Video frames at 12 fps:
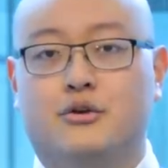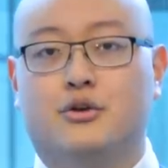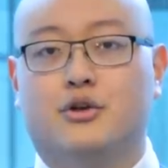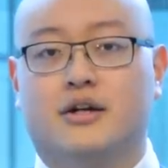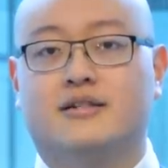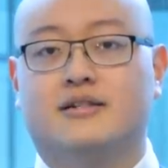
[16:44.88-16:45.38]
You
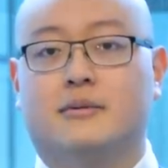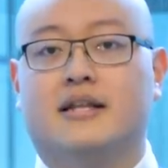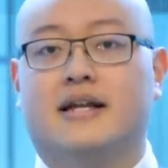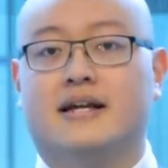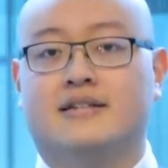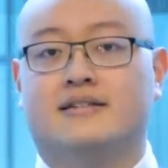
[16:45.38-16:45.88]
can look at someone
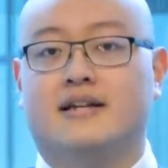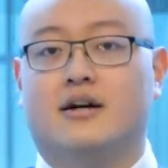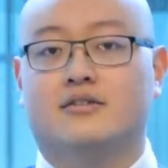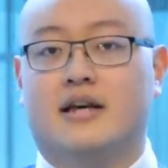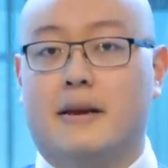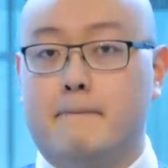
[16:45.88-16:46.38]
that
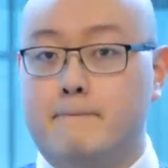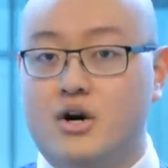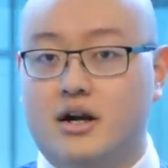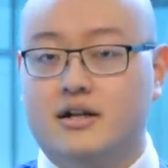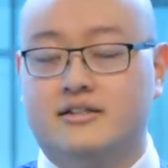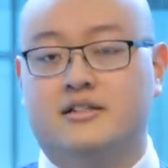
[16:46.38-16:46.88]
sells a
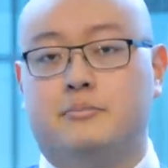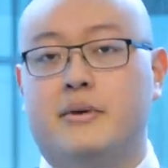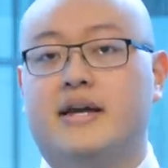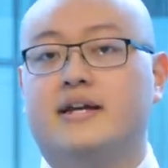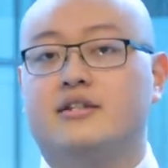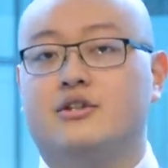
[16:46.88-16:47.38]
book
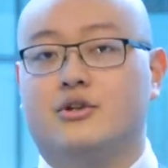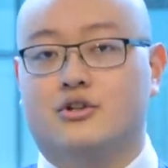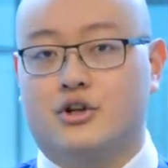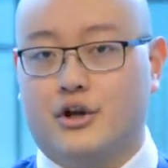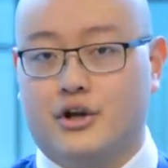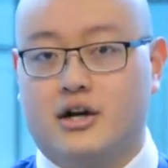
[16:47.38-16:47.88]
speaking to your
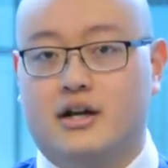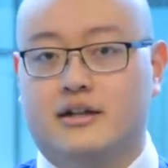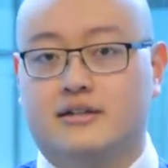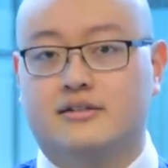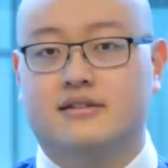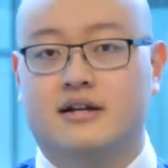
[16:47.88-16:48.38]
target
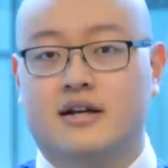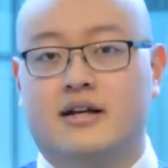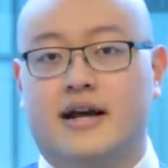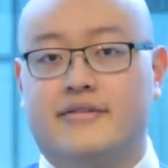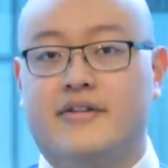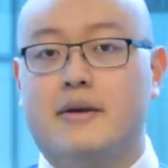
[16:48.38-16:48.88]
audience,
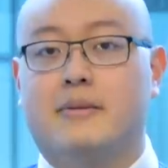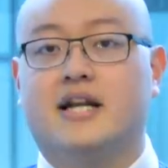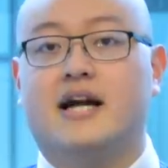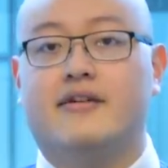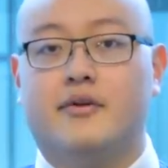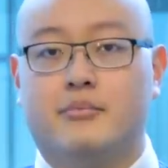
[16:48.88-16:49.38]
and they might
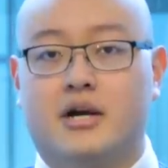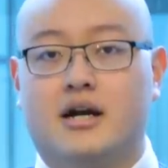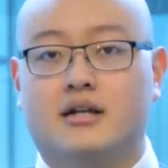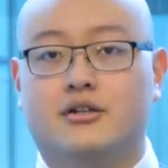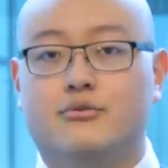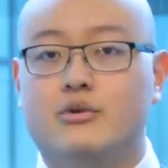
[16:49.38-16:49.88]
not have a
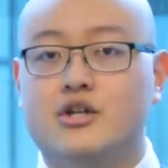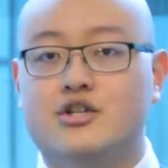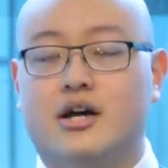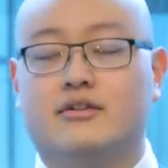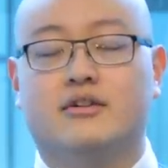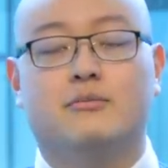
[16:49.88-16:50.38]
product. You reach
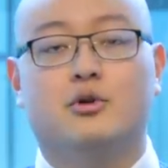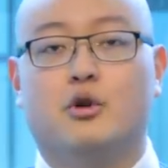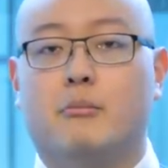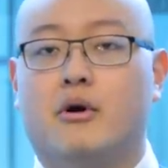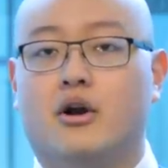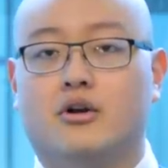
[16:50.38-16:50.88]
out to them, you
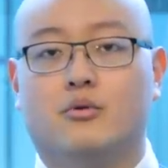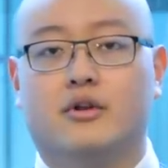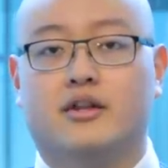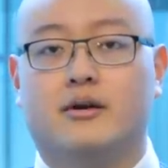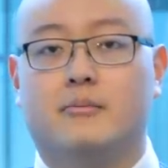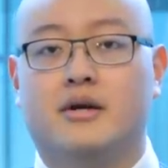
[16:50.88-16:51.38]
can partner with
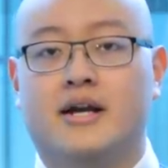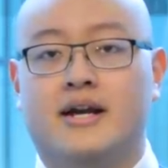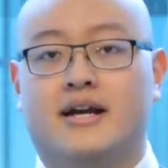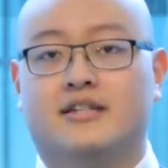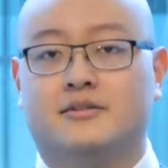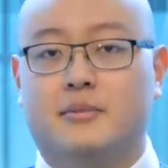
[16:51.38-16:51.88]
them,
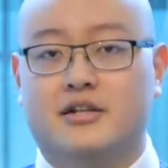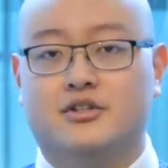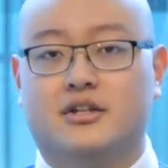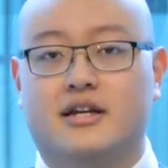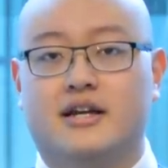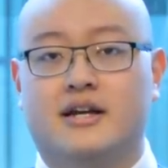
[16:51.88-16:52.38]

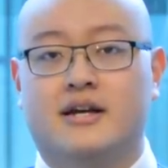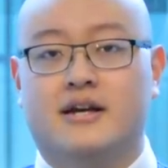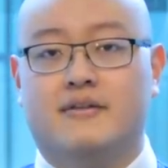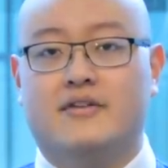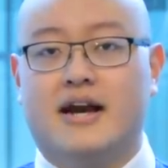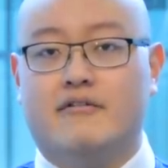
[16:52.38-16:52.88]
especially
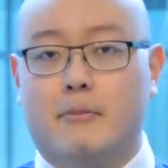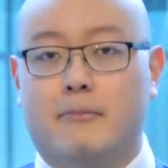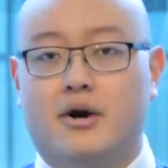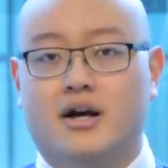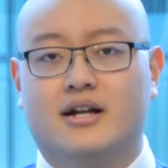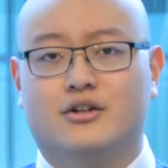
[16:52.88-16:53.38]
if they have a
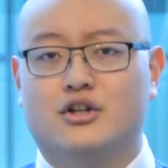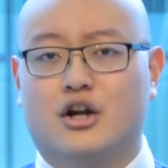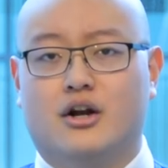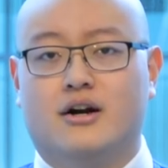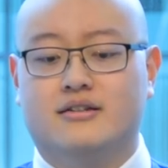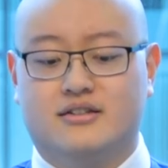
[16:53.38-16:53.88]
book, your
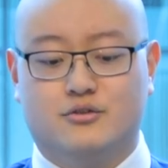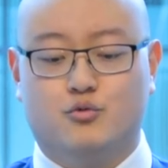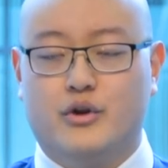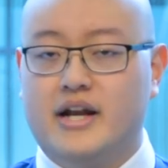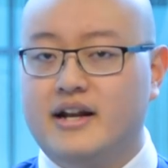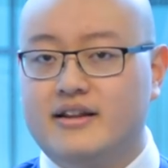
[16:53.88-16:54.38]
target audience is
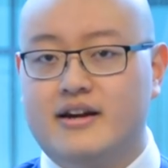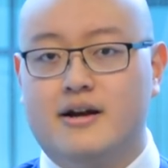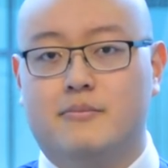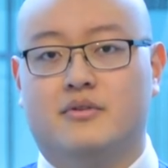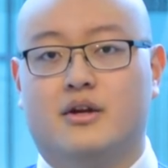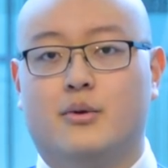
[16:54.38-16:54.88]
reading
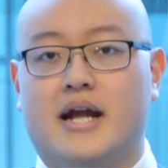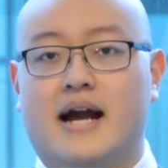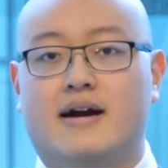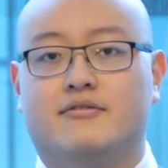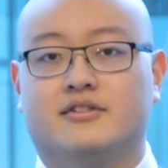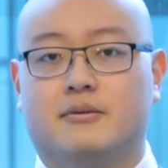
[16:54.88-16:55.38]
them. They already
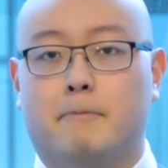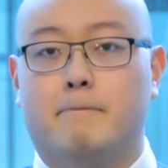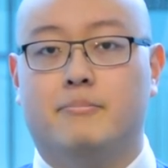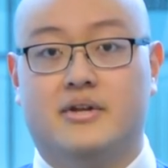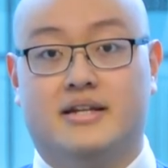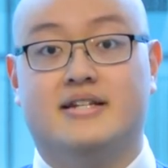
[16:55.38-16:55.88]
have some,
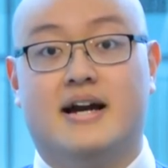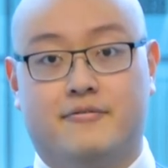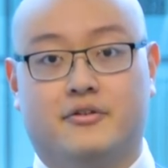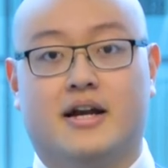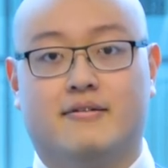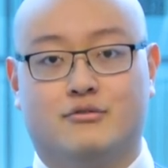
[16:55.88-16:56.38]
they
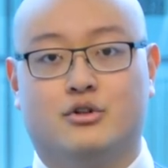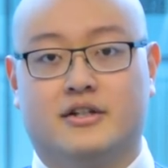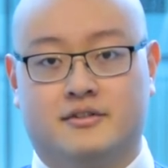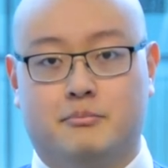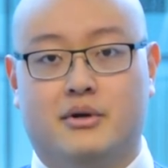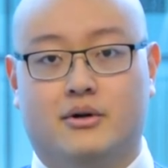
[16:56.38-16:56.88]
definitely have
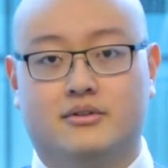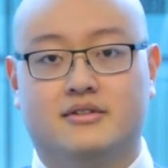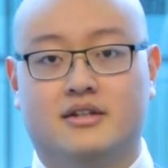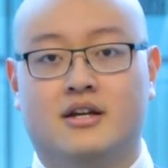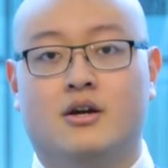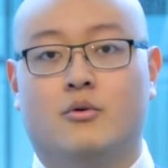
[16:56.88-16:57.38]
trust
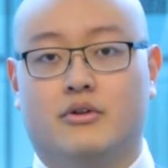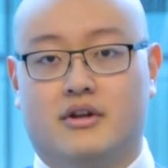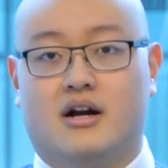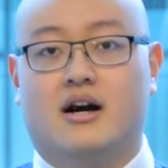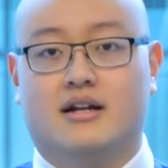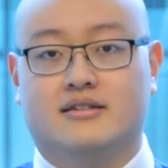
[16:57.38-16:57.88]
built with an
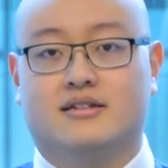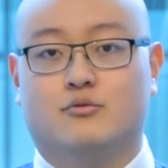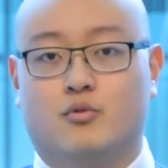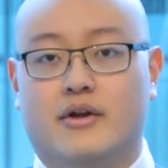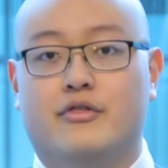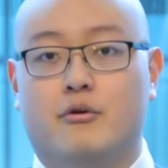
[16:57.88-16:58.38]
audience that's
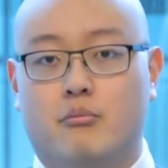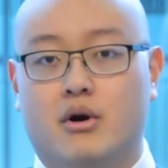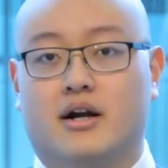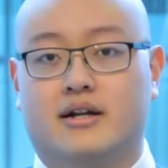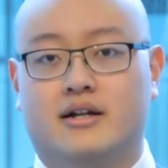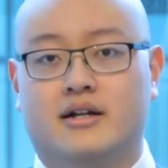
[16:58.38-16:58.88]
read their book.